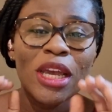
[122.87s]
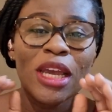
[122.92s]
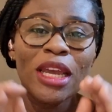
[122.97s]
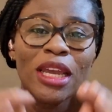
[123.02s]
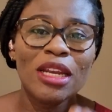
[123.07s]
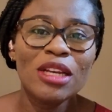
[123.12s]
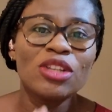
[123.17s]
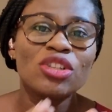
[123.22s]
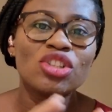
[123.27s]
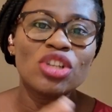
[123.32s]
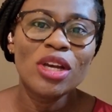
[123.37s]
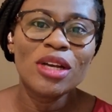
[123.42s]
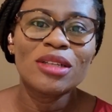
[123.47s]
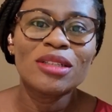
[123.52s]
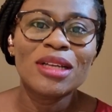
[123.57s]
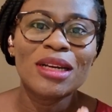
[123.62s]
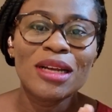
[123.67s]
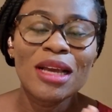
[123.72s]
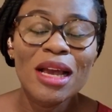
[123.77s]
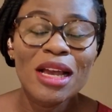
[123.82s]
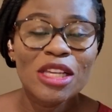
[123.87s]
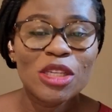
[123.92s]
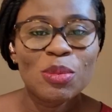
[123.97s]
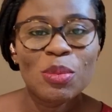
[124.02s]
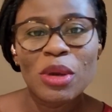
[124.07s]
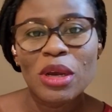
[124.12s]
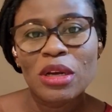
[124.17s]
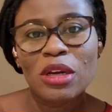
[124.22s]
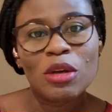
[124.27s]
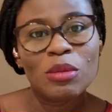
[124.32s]
in a child that has
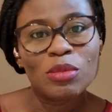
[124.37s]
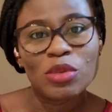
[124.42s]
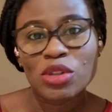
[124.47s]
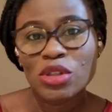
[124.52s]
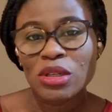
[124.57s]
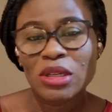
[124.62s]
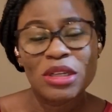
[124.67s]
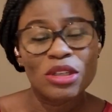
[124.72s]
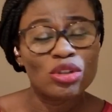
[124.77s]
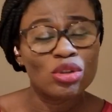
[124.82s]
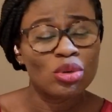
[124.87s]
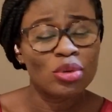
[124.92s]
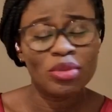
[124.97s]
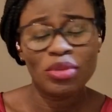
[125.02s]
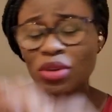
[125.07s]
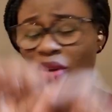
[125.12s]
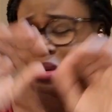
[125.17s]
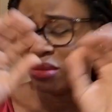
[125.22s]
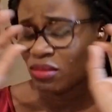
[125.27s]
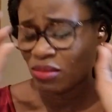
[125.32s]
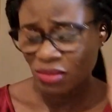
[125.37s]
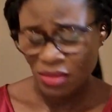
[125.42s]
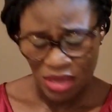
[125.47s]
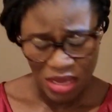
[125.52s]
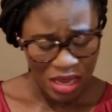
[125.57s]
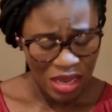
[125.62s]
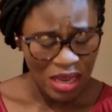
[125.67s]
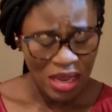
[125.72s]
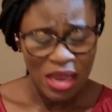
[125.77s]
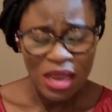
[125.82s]
spinal muscular atrophy.
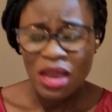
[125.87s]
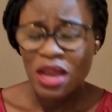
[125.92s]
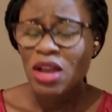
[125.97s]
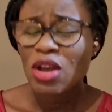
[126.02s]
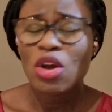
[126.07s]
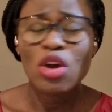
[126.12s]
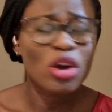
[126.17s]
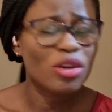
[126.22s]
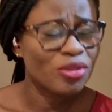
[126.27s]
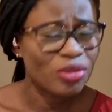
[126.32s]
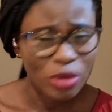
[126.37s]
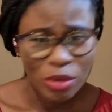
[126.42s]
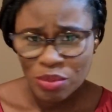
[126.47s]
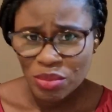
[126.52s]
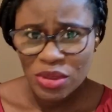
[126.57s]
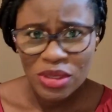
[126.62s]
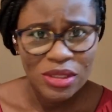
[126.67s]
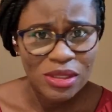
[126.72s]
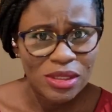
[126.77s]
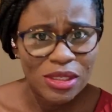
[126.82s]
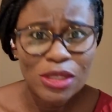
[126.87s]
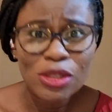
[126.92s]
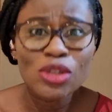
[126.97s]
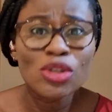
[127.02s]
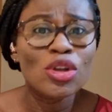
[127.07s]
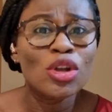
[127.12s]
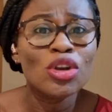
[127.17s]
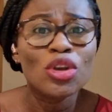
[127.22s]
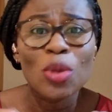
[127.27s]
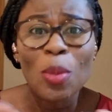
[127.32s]
God forbid, it's
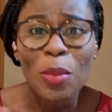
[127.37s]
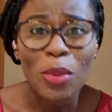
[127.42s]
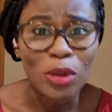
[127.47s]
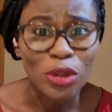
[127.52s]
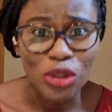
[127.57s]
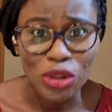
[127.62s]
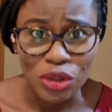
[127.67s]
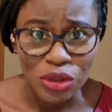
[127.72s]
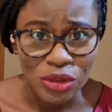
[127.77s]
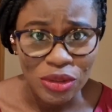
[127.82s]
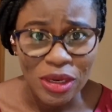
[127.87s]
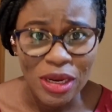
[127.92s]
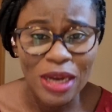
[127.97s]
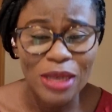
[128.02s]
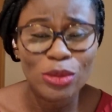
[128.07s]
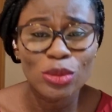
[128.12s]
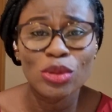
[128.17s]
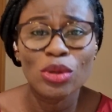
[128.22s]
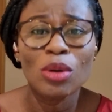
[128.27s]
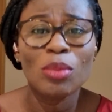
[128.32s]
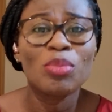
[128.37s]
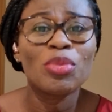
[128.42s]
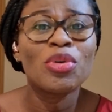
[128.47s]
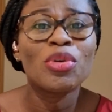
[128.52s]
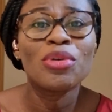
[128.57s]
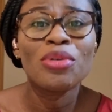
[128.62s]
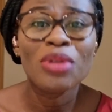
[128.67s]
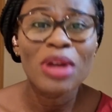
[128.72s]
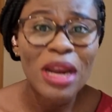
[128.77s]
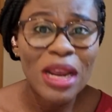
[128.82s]
not your portion. I do not
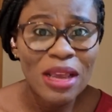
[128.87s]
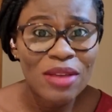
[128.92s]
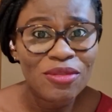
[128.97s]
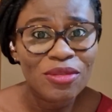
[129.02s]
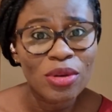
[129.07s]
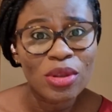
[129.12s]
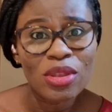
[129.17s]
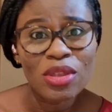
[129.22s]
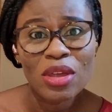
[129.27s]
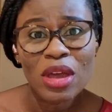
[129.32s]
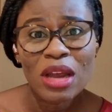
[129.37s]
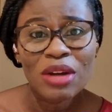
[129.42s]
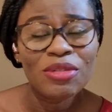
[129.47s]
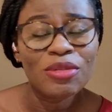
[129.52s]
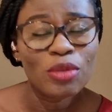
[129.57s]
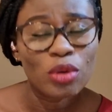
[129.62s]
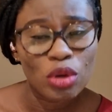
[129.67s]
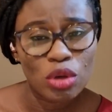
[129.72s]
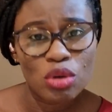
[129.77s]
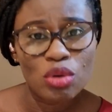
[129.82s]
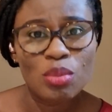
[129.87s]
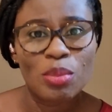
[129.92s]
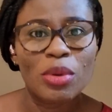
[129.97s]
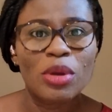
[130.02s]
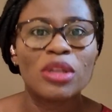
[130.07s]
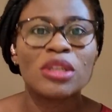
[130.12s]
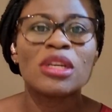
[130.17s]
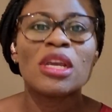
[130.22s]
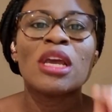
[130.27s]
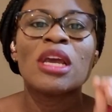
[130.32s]
pray for that for you,
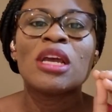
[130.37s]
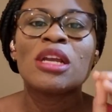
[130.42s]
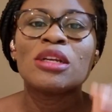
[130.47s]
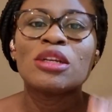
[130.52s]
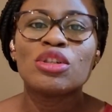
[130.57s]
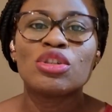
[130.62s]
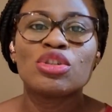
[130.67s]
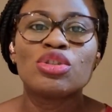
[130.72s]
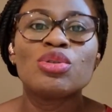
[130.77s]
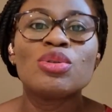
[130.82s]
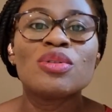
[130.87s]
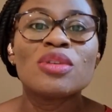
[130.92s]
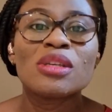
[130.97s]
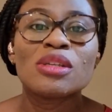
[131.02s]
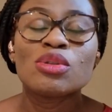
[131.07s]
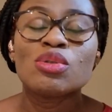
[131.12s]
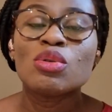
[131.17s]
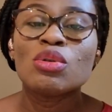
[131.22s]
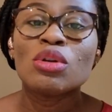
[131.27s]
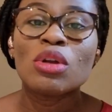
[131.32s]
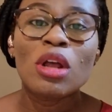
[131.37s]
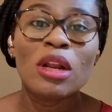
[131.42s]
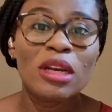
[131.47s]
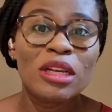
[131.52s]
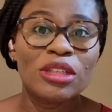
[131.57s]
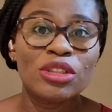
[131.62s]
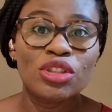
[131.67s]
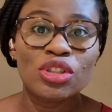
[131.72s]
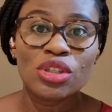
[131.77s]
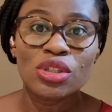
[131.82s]
but the truth is, no
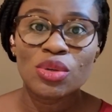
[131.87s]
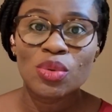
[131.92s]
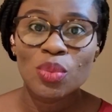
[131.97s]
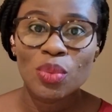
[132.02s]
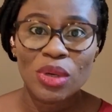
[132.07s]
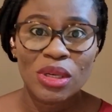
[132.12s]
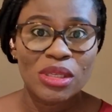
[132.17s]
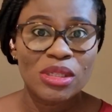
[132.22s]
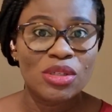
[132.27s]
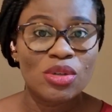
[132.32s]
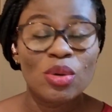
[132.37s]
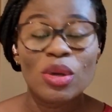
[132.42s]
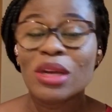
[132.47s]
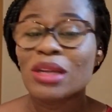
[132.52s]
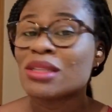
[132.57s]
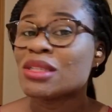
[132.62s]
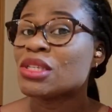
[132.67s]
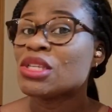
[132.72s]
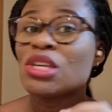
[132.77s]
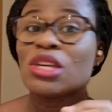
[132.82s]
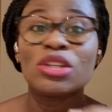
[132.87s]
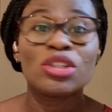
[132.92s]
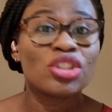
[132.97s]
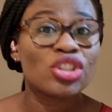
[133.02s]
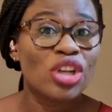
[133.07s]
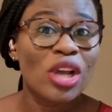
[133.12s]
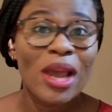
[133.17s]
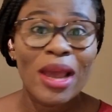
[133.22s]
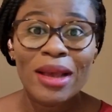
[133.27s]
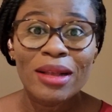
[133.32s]
knowledge is a waste. You can see a
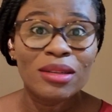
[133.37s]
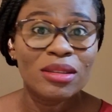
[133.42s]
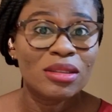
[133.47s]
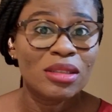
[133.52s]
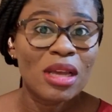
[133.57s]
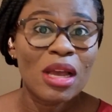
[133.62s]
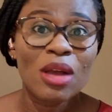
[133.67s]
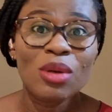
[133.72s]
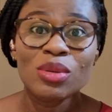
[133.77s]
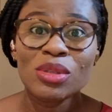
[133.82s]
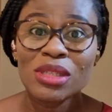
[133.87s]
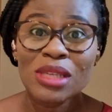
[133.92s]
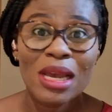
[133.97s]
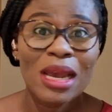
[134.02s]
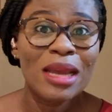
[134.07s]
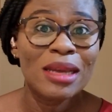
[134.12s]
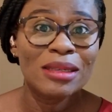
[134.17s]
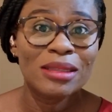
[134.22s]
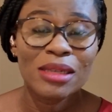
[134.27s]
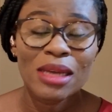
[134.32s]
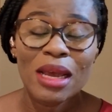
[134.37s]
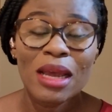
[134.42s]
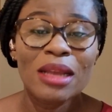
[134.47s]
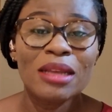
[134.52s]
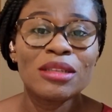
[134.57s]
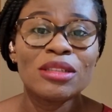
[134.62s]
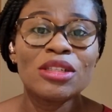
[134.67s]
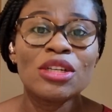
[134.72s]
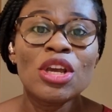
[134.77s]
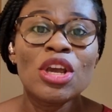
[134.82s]
child outside,
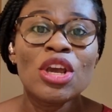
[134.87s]
and